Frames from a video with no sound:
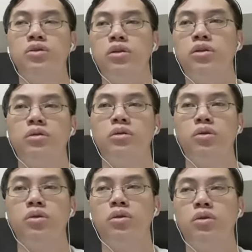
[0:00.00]
You need
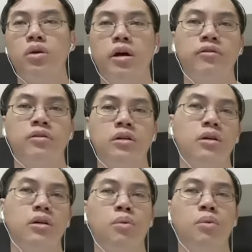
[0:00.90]
you need to have the
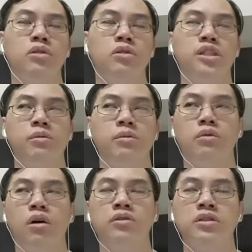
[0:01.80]
opponent ship
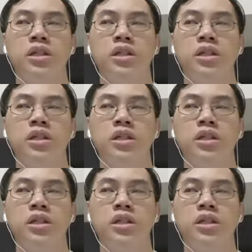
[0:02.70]
obviously,